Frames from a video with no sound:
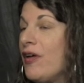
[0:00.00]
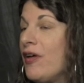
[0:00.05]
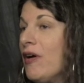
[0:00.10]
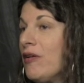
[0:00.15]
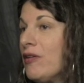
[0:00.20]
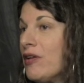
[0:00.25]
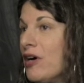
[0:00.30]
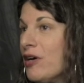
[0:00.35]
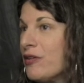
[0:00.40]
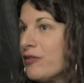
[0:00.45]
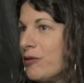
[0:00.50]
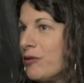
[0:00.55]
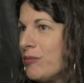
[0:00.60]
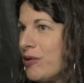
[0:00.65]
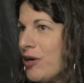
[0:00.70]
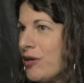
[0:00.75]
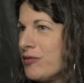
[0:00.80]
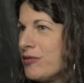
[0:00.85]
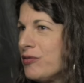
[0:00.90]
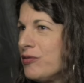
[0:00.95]
their laws on
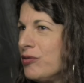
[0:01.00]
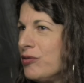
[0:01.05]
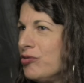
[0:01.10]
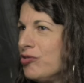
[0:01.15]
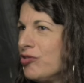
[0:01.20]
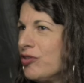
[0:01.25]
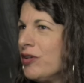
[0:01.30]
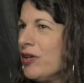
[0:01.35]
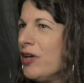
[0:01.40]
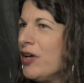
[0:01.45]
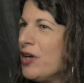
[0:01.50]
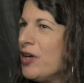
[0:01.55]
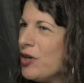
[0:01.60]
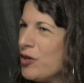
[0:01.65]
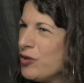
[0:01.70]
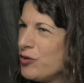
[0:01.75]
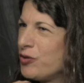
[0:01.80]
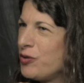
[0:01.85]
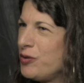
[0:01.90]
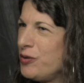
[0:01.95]
prostitution.
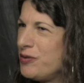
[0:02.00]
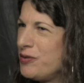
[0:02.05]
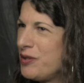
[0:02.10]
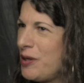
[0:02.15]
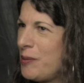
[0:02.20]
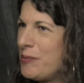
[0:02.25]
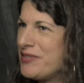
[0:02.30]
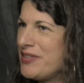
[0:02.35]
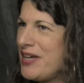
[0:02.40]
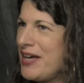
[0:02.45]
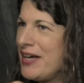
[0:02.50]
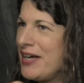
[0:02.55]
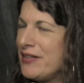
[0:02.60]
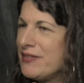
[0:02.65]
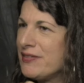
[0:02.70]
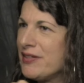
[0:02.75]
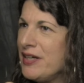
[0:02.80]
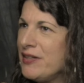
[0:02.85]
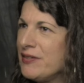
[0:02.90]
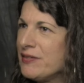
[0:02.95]
So you see what I'm saying?
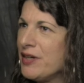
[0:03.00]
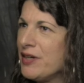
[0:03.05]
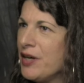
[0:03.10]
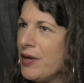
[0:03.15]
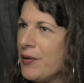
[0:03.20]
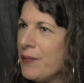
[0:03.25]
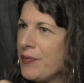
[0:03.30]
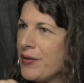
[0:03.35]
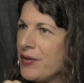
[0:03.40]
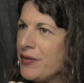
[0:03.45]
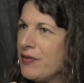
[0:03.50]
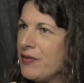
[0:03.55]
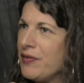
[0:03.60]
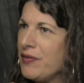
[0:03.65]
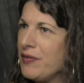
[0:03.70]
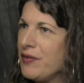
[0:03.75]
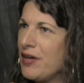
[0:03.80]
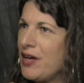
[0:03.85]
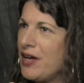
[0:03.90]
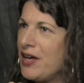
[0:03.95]
It's
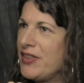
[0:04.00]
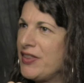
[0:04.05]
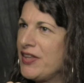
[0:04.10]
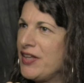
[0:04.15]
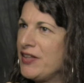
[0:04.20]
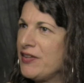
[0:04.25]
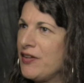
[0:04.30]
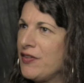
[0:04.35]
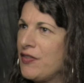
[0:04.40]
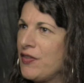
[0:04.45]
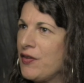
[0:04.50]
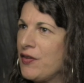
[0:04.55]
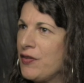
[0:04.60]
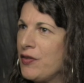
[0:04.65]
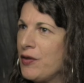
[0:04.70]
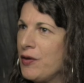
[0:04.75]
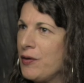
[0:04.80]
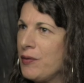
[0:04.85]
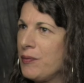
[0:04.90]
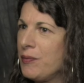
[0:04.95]
I think that
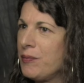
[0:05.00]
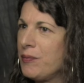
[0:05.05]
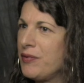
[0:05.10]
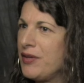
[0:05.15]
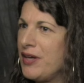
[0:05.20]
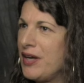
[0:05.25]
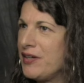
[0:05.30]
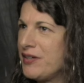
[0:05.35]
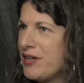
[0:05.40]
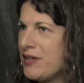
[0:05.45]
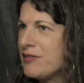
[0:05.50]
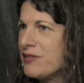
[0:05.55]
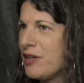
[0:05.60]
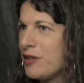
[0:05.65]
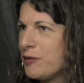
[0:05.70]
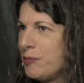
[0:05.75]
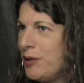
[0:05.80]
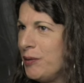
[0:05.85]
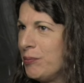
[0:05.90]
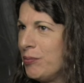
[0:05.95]
the
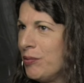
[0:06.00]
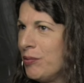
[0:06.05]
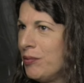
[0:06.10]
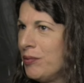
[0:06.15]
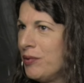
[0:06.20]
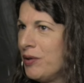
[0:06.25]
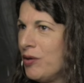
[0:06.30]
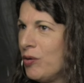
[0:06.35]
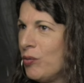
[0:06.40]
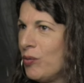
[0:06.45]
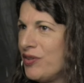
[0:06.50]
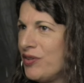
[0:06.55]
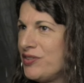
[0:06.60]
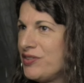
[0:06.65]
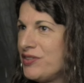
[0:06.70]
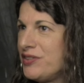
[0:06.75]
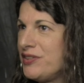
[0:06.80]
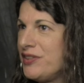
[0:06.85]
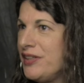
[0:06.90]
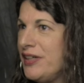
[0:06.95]
anti-sex people were
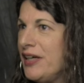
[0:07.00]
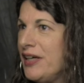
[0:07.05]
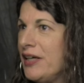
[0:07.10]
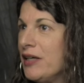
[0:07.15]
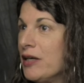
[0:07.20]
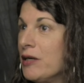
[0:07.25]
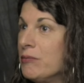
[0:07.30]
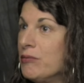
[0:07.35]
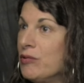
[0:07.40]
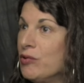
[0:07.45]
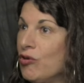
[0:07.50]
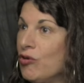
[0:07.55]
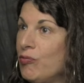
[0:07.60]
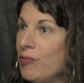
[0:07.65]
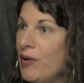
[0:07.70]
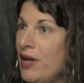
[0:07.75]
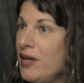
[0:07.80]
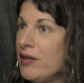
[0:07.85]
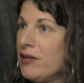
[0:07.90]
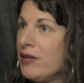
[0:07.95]
seeing a
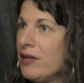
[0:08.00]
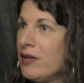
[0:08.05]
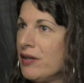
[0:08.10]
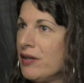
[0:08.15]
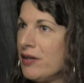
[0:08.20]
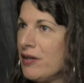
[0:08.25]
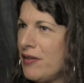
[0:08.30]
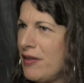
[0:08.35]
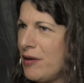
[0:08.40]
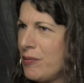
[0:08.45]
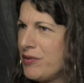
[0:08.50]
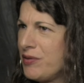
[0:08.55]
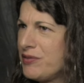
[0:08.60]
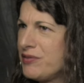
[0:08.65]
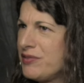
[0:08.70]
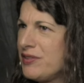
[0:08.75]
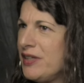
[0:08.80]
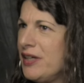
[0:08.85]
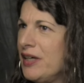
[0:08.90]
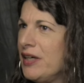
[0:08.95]
movement. They were
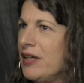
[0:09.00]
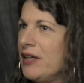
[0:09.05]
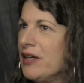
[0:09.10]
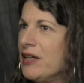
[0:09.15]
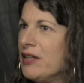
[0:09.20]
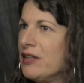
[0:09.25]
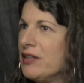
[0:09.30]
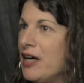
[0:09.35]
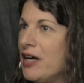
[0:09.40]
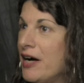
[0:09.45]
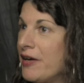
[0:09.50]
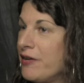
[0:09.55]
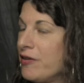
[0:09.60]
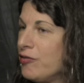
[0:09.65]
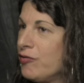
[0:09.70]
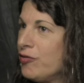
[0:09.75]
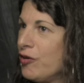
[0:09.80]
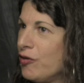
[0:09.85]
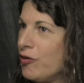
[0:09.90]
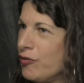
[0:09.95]
seeing a lot
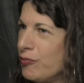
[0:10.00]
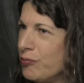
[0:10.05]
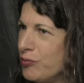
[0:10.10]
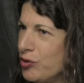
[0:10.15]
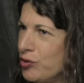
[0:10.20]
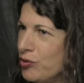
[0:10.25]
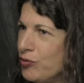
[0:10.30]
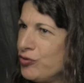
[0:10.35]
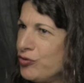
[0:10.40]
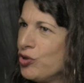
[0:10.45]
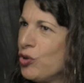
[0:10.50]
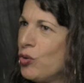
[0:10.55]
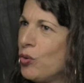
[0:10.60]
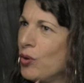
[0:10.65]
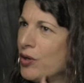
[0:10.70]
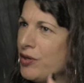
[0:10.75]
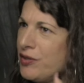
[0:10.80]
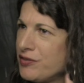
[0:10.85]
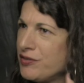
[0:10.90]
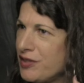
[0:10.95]
of move
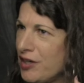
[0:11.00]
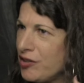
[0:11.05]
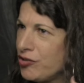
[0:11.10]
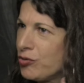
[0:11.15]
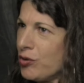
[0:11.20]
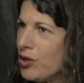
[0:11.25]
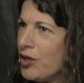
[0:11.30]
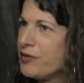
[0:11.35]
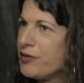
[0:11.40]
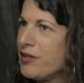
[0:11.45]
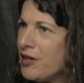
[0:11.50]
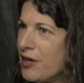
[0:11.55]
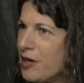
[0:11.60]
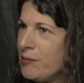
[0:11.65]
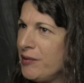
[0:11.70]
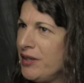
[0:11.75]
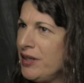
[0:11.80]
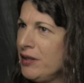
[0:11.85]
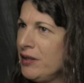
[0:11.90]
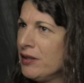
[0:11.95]
toward sexual
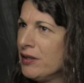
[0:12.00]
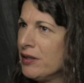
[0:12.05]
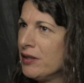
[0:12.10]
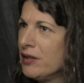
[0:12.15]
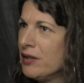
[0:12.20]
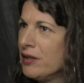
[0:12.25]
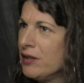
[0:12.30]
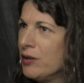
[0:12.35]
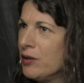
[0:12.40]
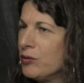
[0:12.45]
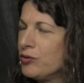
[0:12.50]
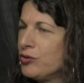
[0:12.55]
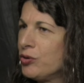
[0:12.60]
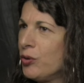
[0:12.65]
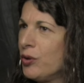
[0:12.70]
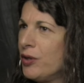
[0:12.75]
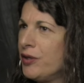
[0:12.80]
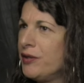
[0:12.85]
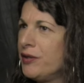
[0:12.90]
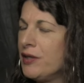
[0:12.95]
autonomy, you know,
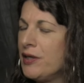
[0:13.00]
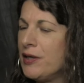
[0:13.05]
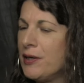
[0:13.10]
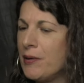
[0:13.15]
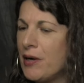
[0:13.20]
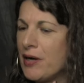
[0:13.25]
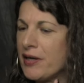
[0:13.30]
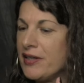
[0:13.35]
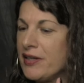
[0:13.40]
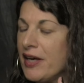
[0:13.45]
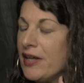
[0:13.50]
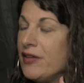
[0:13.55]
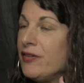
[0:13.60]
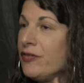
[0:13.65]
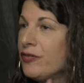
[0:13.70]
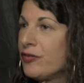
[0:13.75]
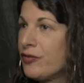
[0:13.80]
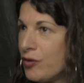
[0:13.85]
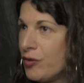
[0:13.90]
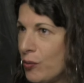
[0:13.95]
toward,
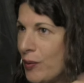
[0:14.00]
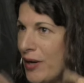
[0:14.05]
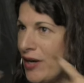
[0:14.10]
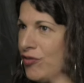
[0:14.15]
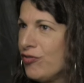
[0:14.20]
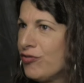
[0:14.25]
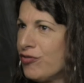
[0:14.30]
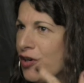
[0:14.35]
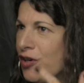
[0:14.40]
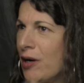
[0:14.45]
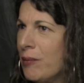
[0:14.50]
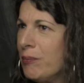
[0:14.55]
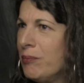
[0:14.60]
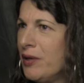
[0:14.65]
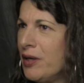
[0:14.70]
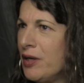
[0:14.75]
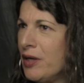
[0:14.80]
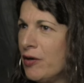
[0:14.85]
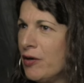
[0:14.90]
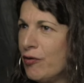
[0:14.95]
against, away from
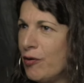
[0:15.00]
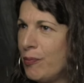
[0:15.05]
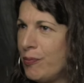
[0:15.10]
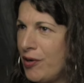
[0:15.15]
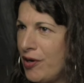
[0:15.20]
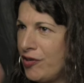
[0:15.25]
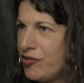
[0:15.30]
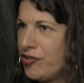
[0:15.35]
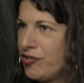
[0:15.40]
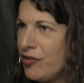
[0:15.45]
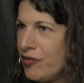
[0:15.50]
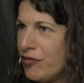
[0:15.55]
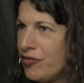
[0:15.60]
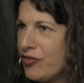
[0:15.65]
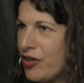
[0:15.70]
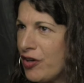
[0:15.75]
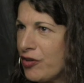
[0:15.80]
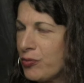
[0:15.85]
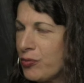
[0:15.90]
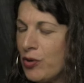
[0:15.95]
repression of
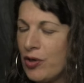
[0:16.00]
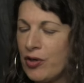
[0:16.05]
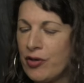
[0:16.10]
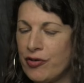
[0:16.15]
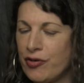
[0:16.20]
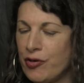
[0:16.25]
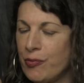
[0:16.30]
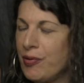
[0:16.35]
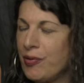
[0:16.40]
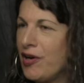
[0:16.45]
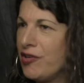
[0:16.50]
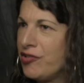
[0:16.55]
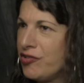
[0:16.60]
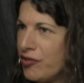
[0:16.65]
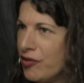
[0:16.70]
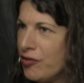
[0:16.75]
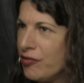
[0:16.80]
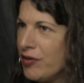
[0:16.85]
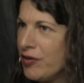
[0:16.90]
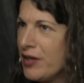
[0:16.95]
sex workers,
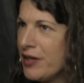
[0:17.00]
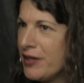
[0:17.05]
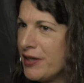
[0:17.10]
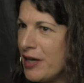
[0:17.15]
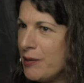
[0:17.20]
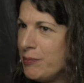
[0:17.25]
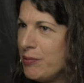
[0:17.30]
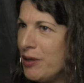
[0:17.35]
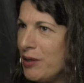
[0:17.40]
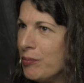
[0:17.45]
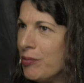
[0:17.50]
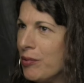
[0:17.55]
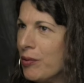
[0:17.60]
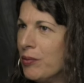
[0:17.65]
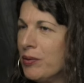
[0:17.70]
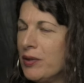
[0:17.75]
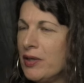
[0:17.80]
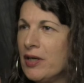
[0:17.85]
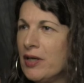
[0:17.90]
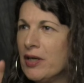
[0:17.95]
repression of gay
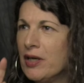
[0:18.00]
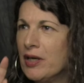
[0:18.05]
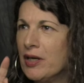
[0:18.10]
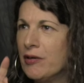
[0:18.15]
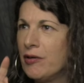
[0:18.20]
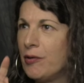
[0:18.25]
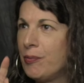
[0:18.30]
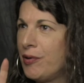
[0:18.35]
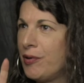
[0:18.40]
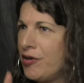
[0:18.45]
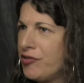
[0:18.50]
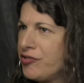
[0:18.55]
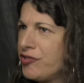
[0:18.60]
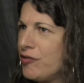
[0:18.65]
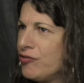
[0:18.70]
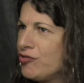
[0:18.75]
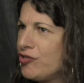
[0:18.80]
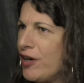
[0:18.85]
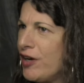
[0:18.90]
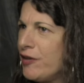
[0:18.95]
people, repression
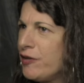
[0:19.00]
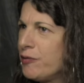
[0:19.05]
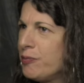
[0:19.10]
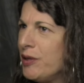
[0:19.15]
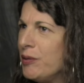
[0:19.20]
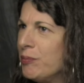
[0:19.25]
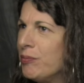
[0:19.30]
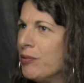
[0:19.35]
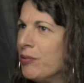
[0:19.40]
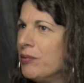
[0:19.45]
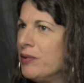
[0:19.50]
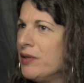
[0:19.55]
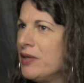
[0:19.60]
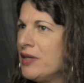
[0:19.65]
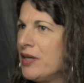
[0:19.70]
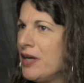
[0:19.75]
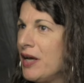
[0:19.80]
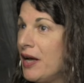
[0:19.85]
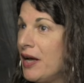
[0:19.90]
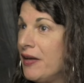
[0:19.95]
of trans people,
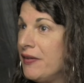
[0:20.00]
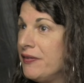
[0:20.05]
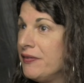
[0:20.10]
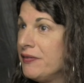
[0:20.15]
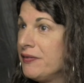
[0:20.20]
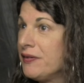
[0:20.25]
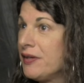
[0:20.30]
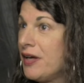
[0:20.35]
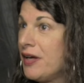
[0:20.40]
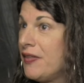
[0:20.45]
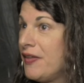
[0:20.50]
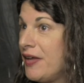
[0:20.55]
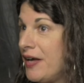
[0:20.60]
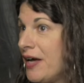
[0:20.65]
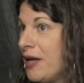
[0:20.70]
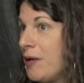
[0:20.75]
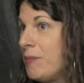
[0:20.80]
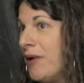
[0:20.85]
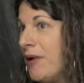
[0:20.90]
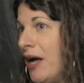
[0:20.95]
and they
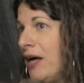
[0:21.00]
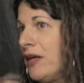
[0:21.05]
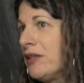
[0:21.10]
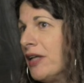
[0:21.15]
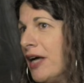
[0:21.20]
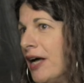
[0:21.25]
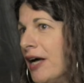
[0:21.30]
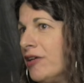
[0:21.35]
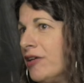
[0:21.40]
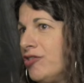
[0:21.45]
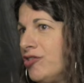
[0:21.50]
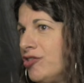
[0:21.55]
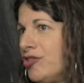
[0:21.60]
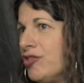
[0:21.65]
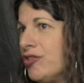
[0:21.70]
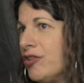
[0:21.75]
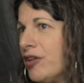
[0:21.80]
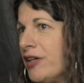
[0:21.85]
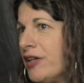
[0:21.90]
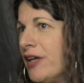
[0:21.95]
had a
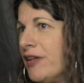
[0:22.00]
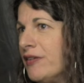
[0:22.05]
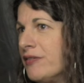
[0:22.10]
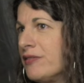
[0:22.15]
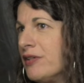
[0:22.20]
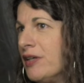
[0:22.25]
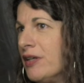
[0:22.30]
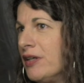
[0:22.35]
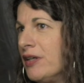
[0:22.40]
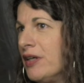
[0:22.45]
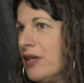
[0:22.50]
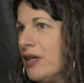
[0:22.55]
backlash against it.